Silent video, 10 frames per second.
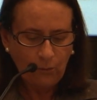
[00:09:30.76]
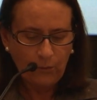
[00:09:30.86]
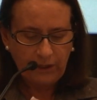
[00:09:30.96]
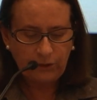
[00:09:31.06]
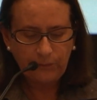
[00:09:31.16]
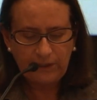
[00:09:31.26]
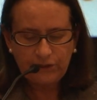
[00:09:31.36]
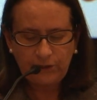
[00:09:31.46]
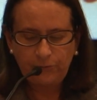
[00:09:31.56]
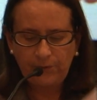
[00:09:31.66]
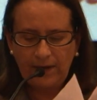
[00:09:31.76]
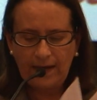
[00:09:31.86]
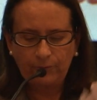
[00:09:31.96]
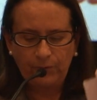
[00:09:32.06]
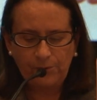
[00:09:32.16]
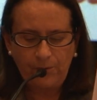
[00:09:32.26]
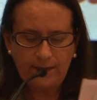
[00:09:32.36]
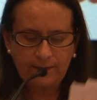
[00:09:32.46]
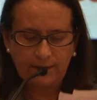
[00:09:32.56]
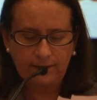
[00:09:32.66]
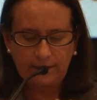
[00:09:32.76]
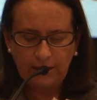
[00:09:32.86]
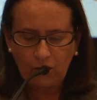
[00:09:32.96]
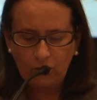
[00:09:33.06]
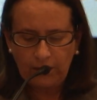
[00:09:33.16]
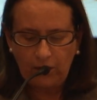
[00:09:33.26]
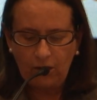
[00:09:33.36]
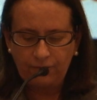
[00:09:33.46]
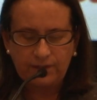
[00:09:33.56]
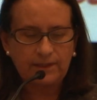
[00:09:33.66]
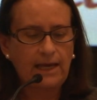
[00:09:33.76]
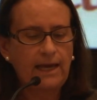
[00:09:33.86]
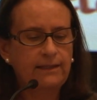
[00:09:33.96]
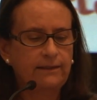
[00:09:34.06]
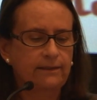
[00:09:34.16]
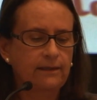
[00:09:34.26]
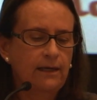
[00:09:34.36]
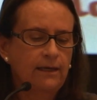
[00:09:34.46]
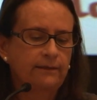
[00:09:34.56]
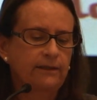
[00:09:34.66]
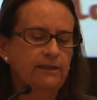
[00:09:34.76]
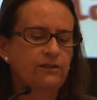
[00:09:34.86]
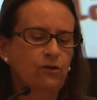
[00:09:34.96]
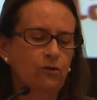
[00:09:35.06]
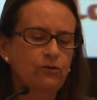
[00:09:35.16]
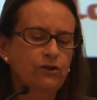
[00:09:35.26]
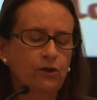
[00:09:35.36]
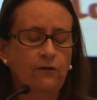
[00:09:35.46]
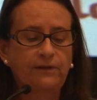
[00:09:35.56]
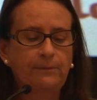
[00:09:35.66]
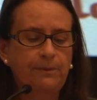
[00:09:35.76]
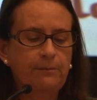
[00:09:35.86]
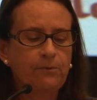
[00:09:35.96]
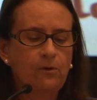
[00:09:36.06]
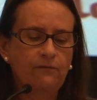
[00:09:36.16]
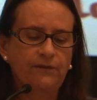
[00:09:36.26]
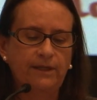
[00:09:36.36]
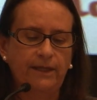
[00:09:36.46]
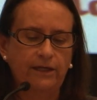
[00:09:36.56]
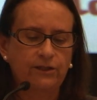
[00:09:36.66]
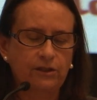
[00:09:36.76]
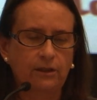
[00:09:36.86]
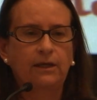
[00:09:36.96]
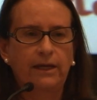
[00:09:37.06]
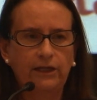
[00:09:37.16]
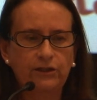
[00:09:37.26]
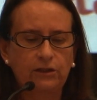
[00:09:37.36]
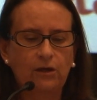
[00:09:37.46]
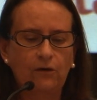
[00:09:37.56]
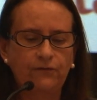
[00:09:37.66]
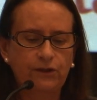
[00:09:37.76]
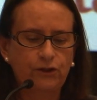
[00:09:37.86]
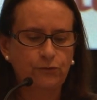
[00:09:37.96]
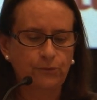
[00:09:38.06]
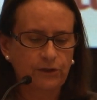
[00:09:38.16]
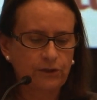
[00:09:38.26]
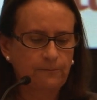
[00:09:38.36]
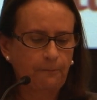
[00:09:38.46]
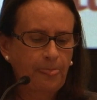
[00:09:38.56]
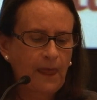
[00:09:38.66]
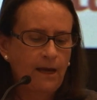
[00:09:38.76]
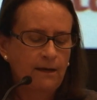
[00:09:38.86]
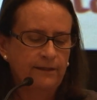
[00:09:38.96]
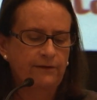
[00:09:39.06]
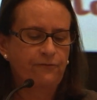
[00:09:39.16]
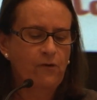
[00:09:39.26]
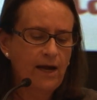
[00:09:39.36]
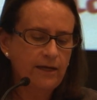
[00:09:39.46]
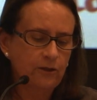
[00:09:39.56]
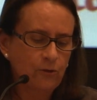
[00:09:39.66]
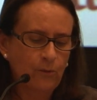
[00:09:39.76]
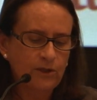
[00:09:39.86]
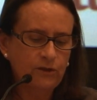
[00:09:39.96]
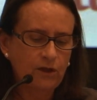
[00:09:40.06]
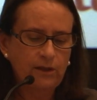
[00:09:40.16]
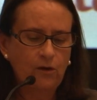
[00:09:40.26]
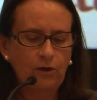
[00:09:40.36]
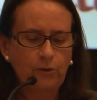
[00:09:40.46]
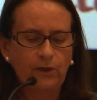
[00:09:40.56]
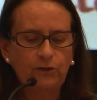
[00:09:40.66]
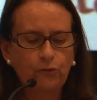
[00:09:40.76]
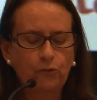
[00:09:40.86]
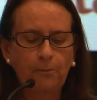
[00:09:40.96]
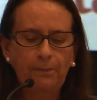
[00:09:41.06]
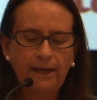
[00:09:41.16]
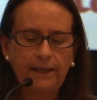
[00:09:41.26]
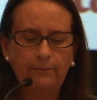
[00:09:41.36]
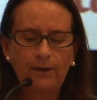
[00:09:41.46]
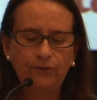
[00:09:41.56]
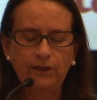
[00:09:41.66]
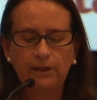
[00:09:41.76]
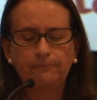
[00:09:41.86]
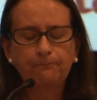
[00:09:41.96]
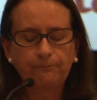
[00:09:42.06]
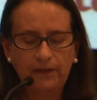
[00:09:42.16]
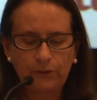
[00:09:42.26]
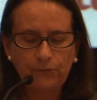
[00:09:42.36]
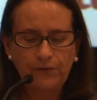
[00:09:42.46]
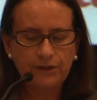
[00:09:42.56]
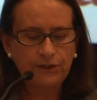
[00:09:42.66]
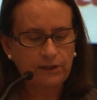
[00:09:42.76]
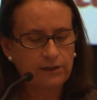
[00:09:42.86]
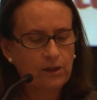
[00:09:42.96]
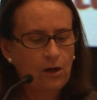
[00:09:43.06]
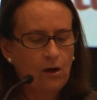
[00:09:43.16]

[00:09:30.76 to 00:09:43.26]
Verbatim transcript: in which he requested that the Holy Office ended the dissolution of the people of the nation, nation of the Jewish. The friar was not the only one to complain about the New Christians.